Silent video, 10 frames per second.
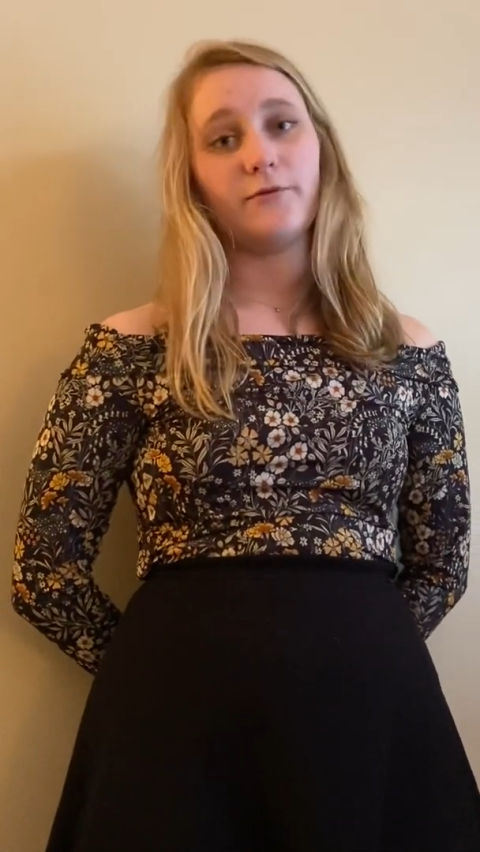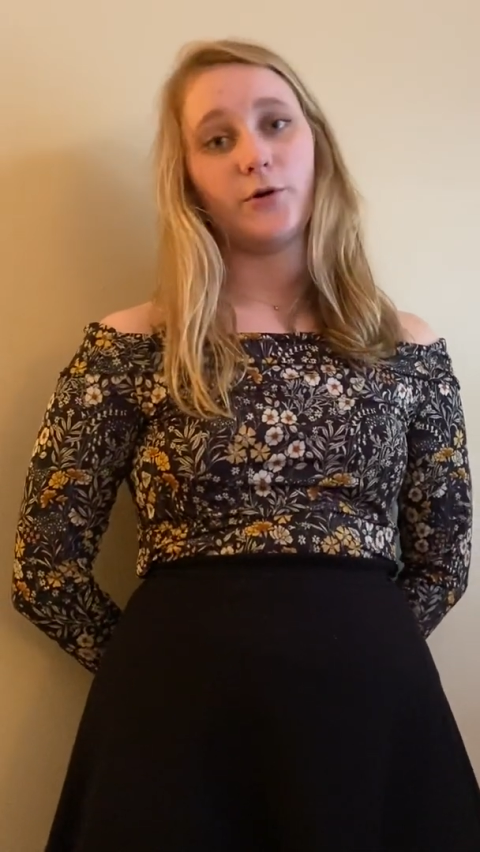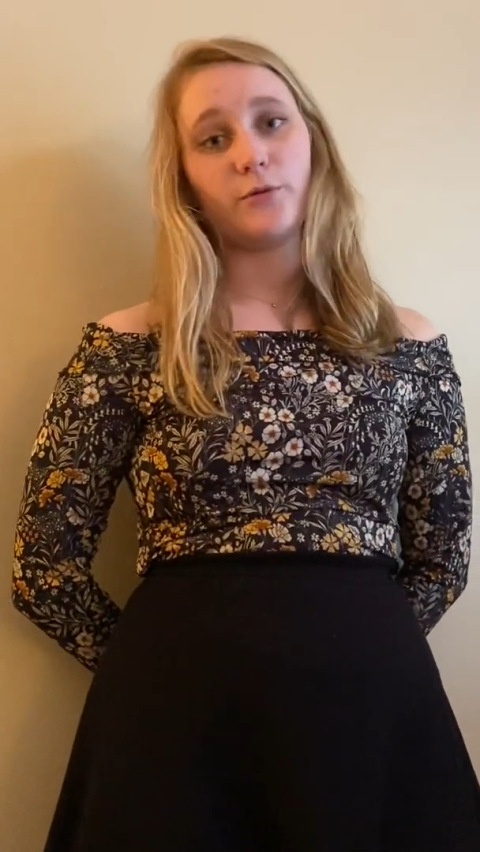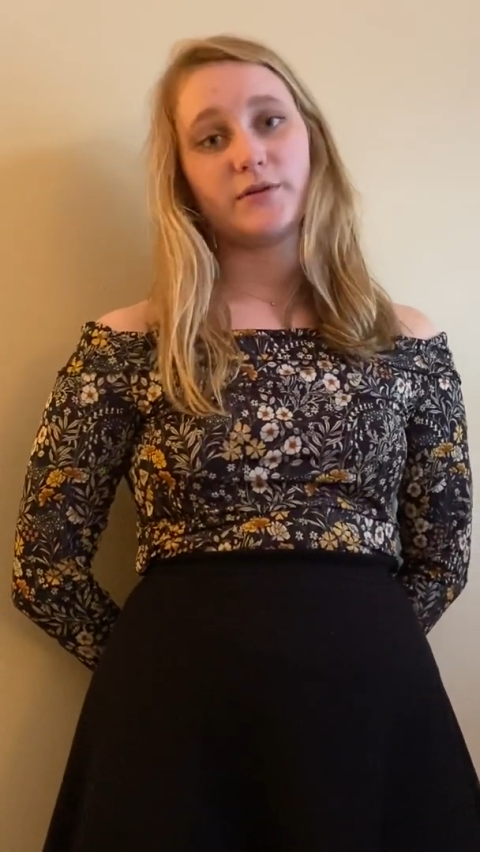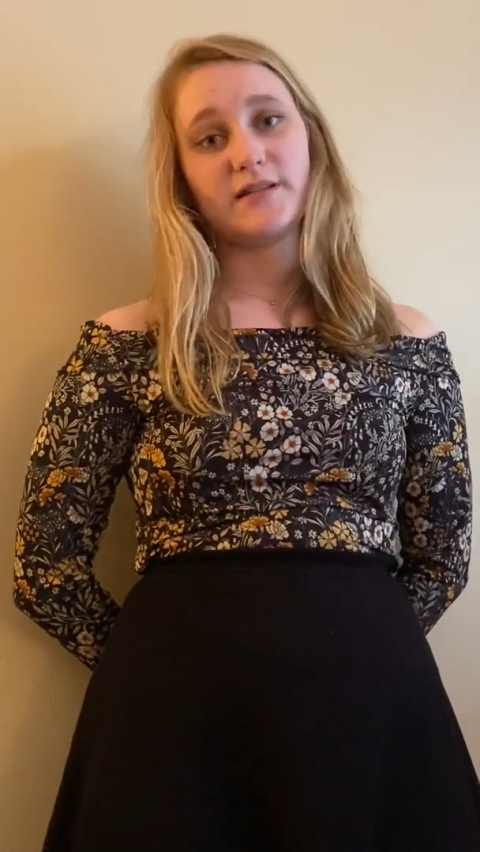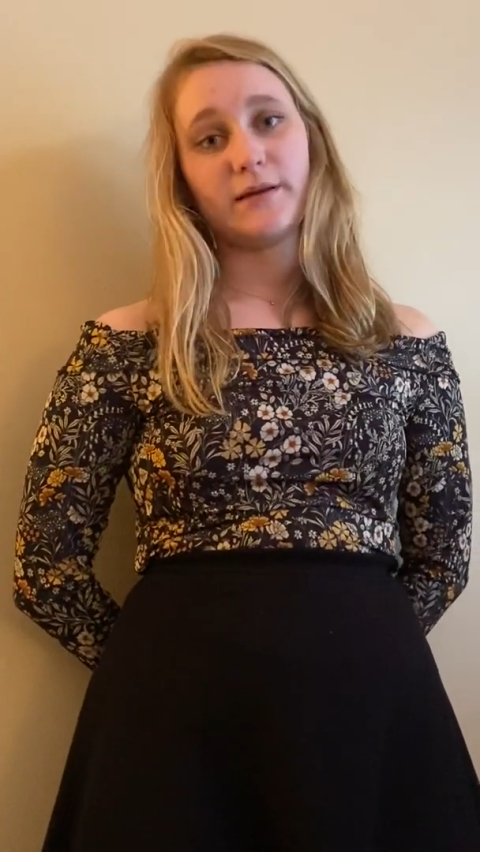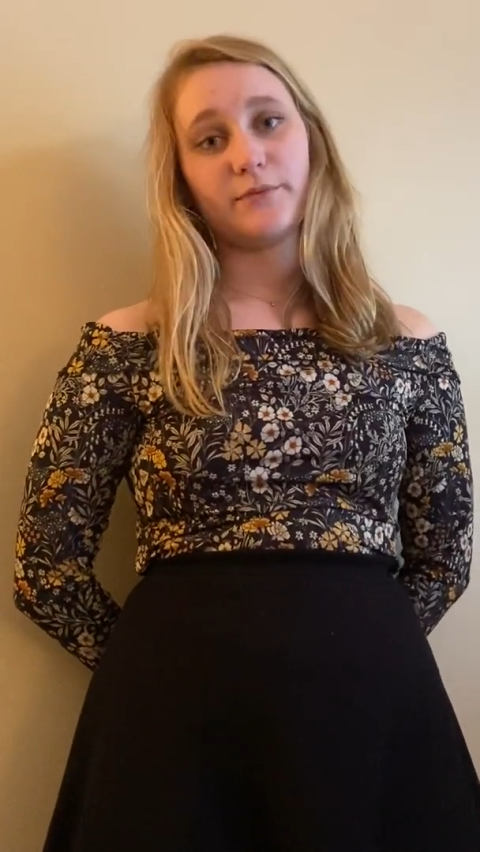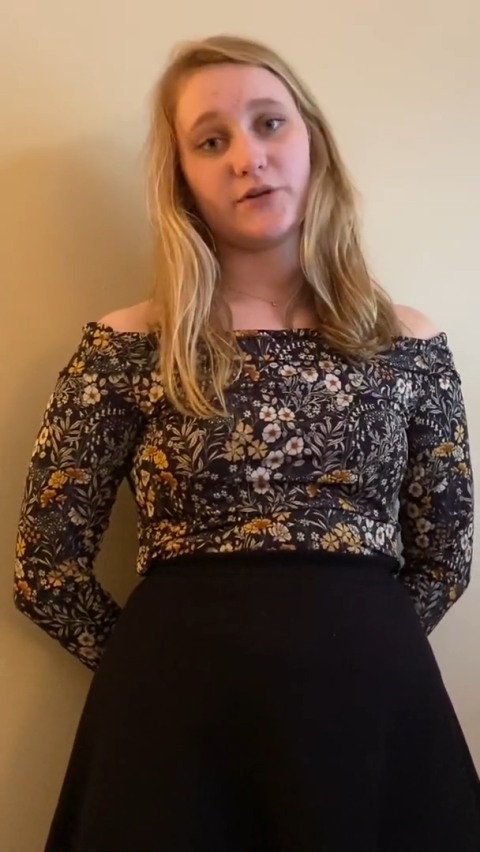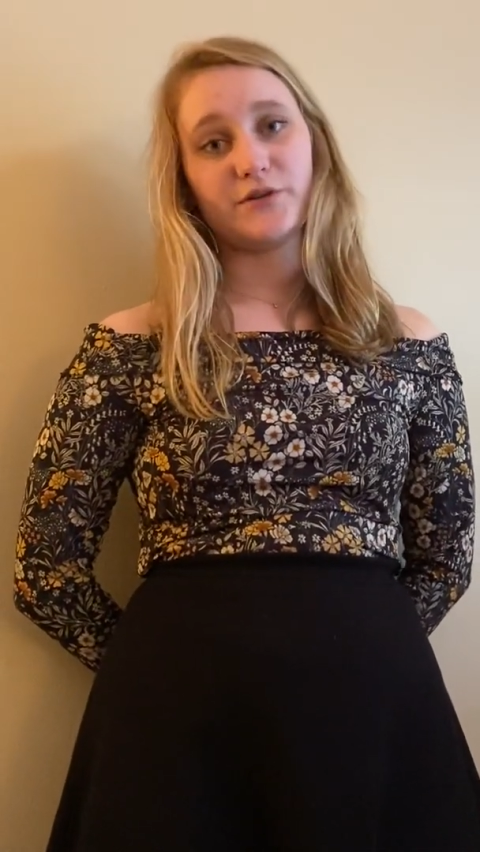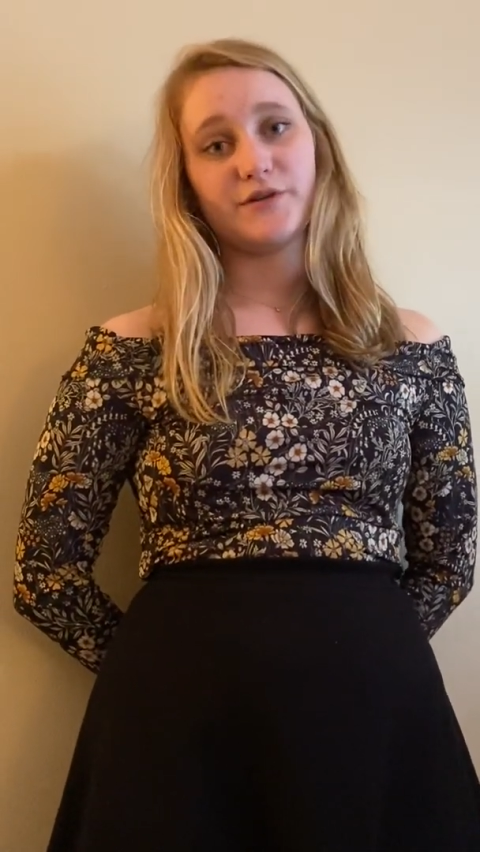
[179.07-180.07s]

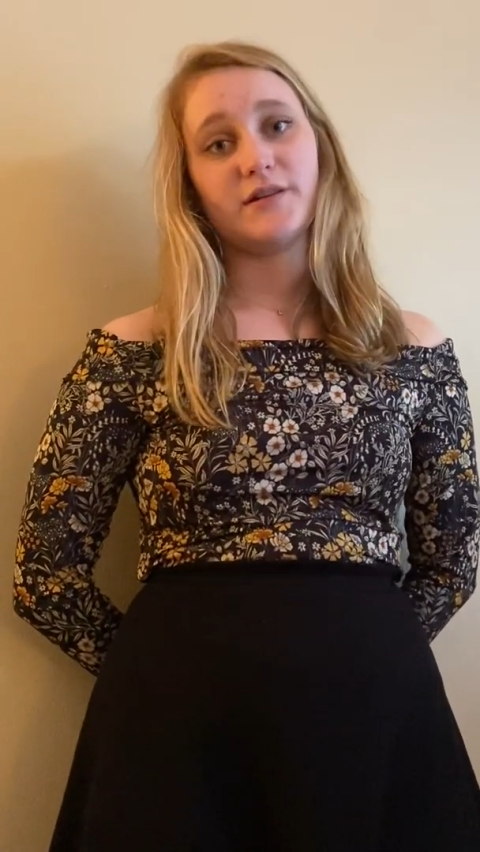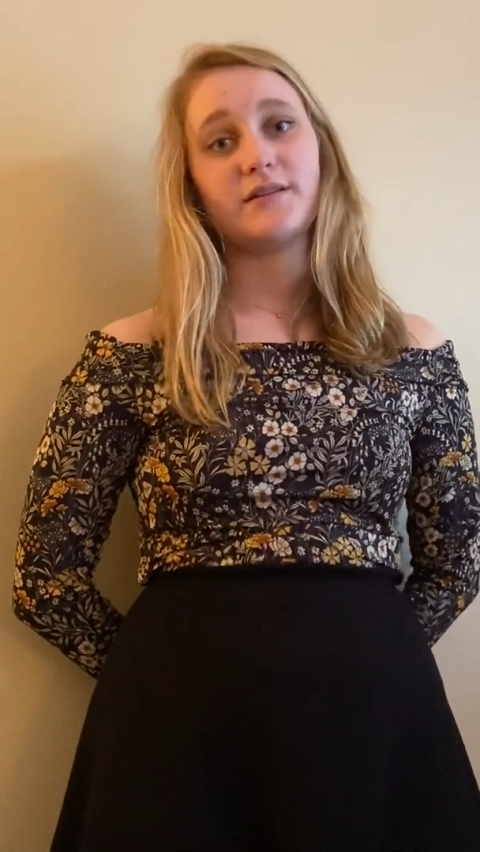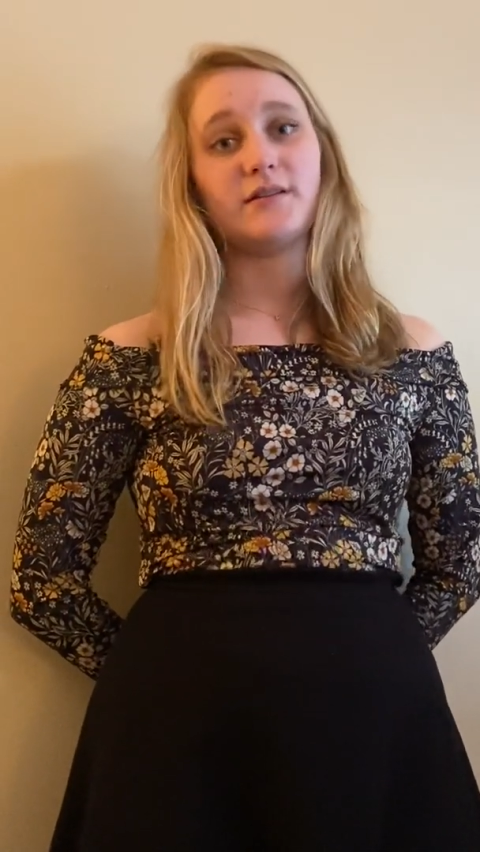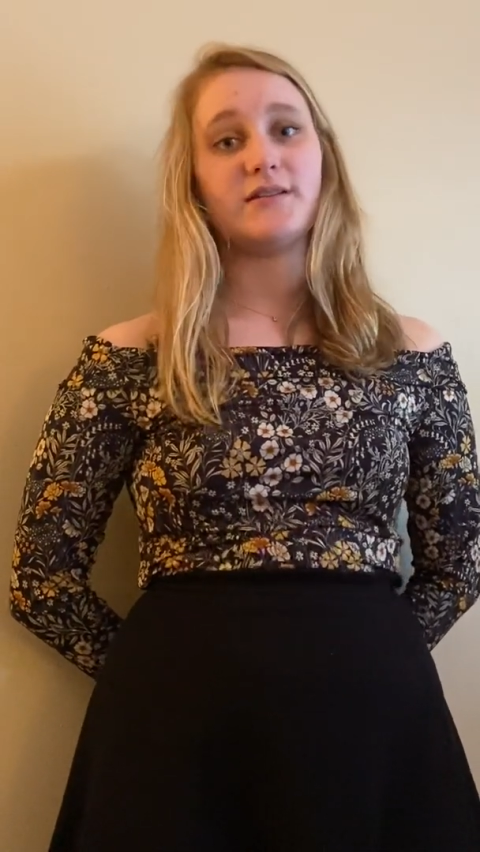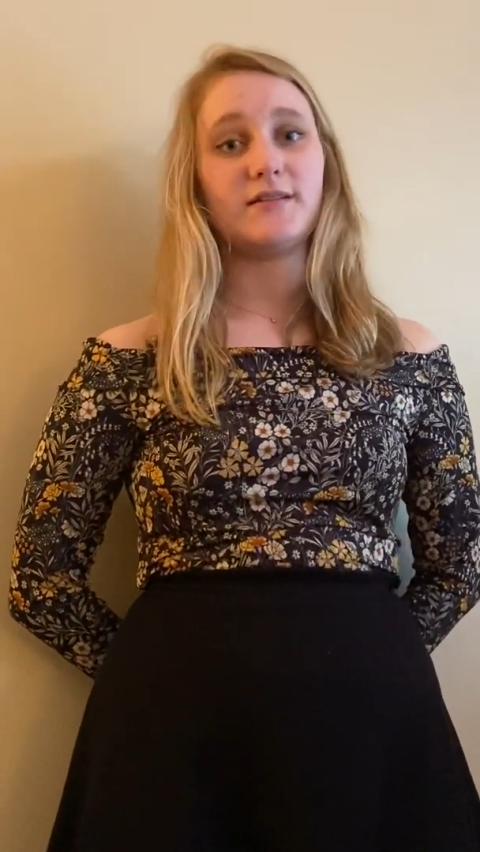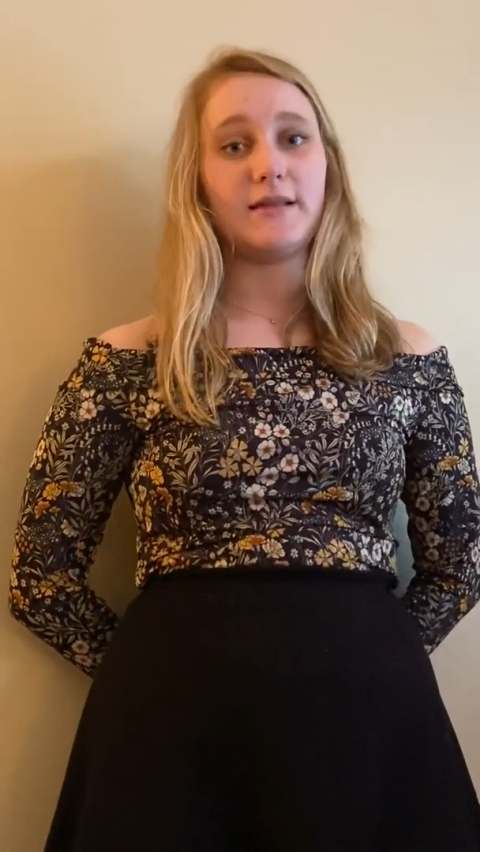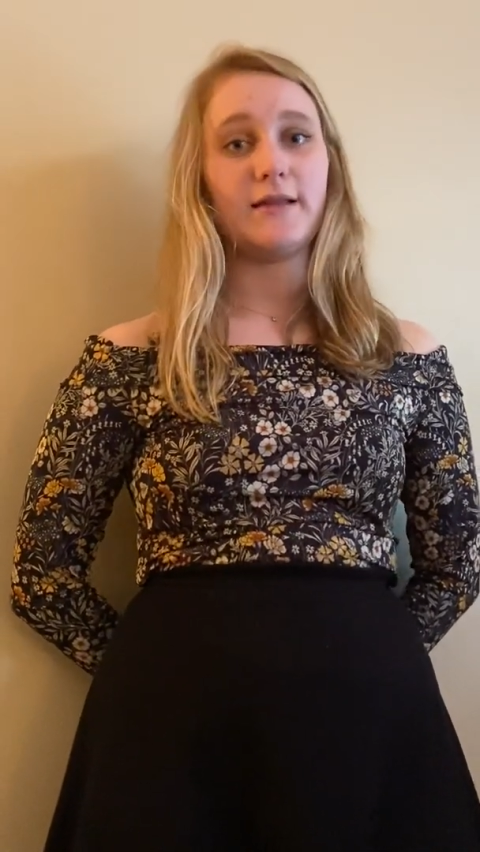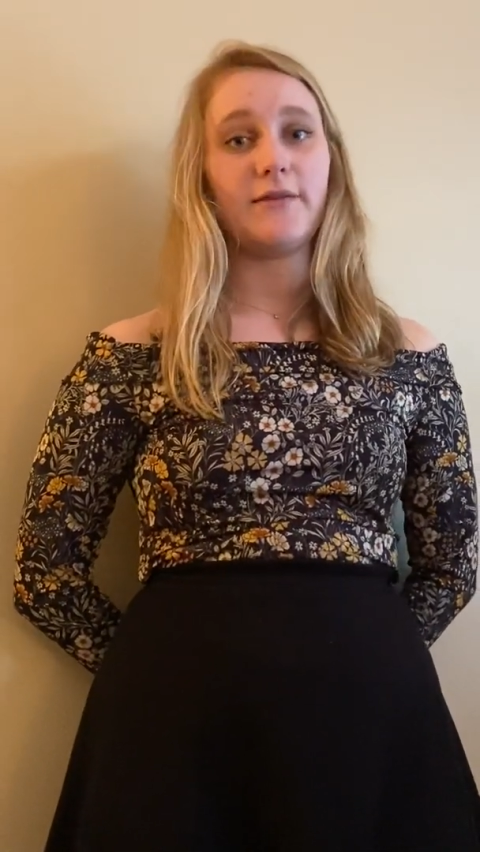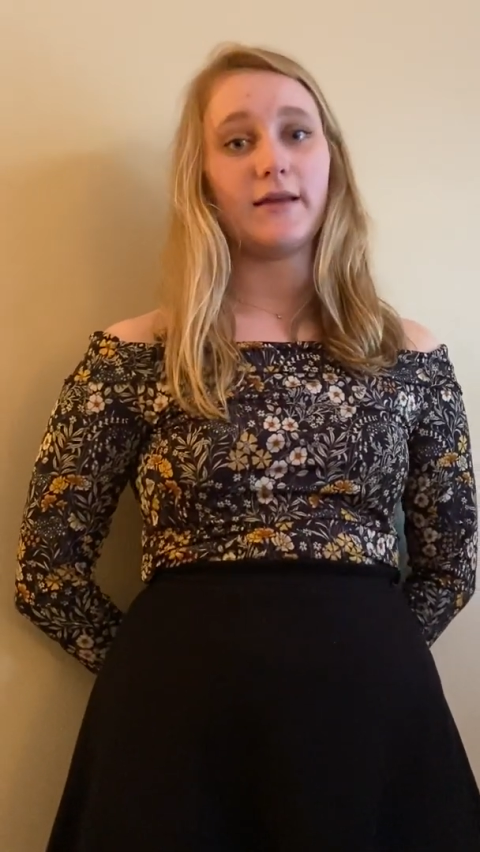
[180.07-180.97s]
photoreceptors to see the